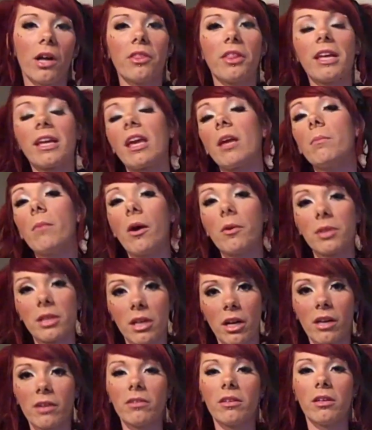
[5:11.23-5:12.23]
They came out
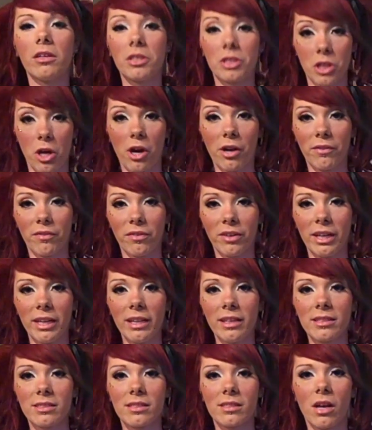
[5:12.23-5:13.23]
with Guitar
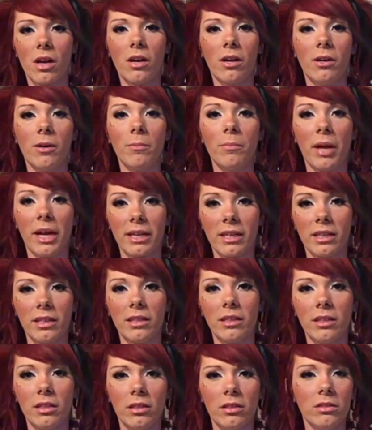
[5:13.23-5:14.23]
Freaks back
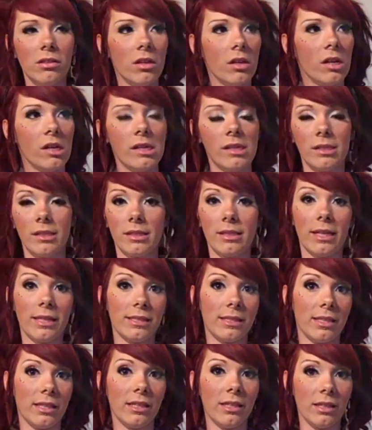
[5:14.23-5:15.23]
in
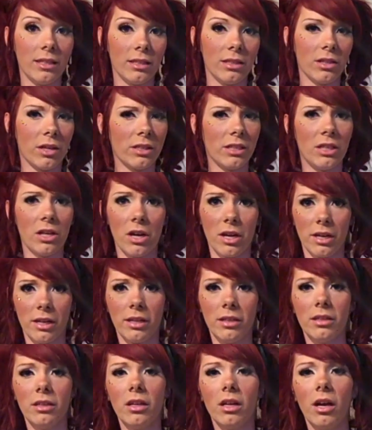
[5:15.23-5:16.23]

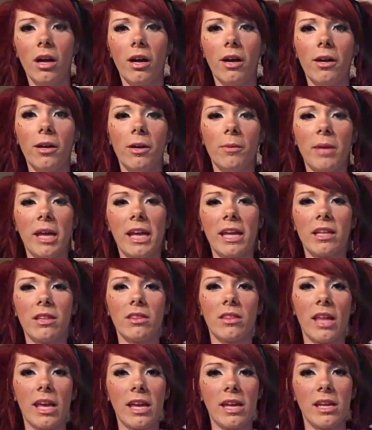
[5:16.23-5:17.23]
1999,
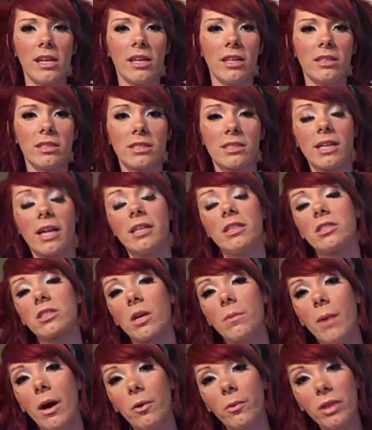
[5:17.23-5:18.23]
and they decided to
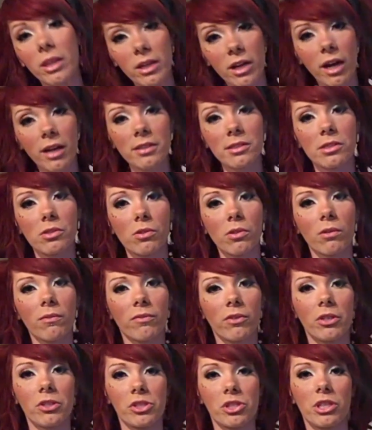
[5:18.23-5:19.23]
come out with the console
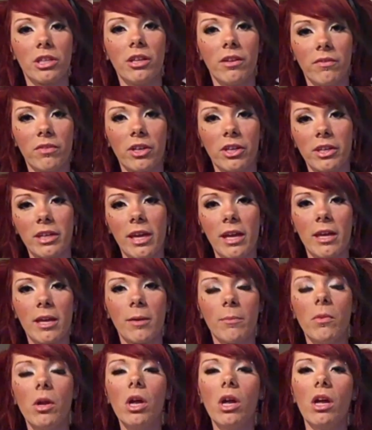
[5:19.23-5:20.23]
version of their
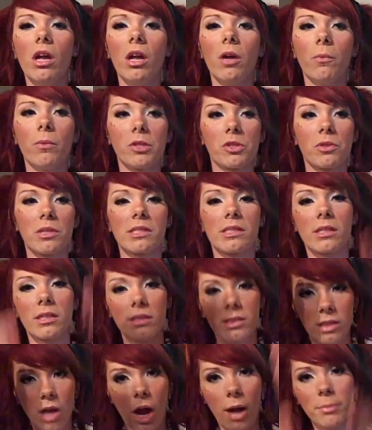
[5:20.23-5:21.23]
game, which was
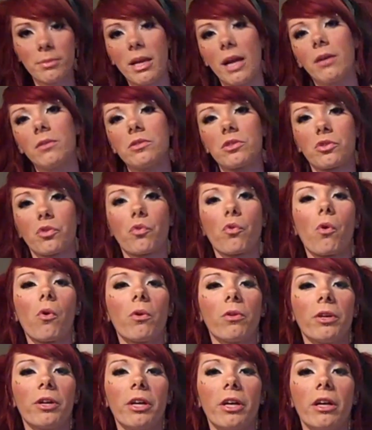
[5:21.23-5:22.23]
a top-down
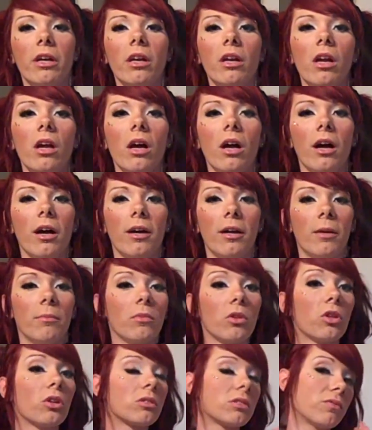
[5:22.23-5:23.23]
scroller.
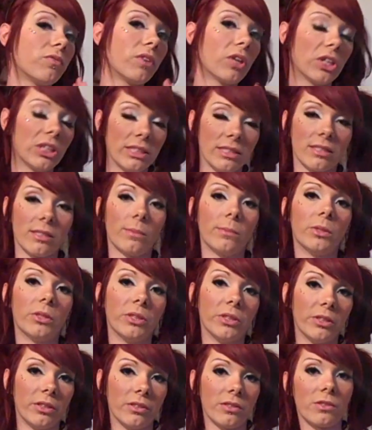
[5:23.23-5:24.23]
Looks very
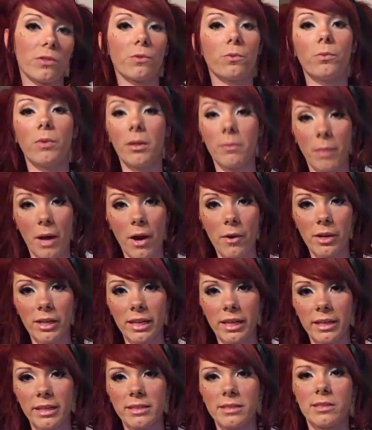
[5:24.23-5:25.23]
similar to what Power
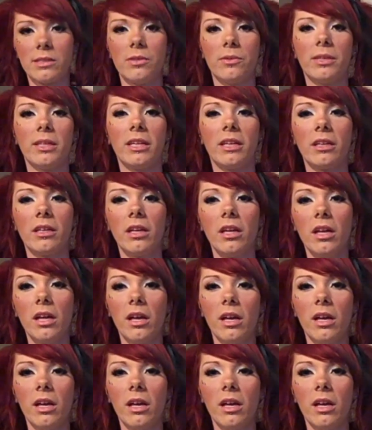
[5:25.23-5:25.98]
Gig is doing,